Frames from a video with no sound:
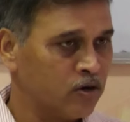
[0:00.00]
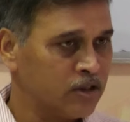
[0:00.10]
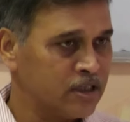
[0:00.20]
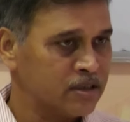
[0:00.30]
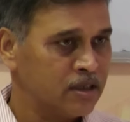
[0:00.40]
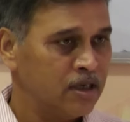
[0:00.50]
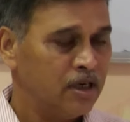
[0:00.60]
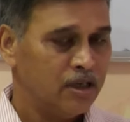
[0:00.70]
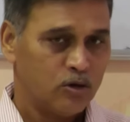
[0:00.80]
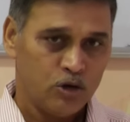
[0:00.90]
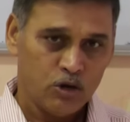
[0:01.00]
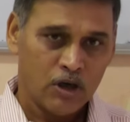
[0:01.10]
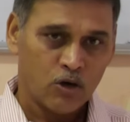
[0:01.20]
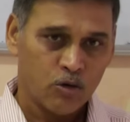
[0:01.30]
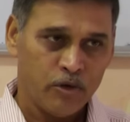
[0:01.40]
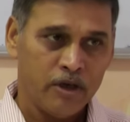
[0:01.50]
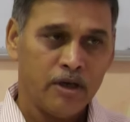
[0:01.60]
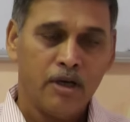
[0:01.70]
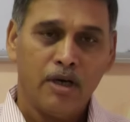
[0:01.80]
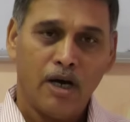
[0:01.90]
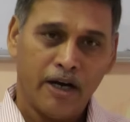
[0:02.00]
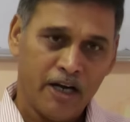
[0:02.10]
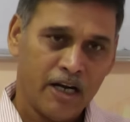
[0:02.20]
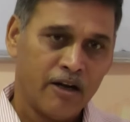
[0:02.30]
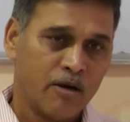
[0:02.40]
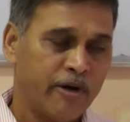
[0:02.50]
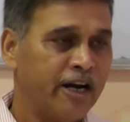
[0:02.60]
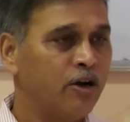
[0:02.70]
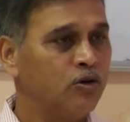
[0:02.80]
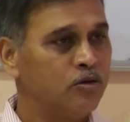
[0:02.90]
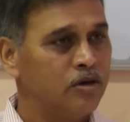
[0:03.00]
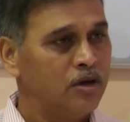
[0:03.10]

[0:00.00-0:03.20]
on this. So you have to be, again I remind you,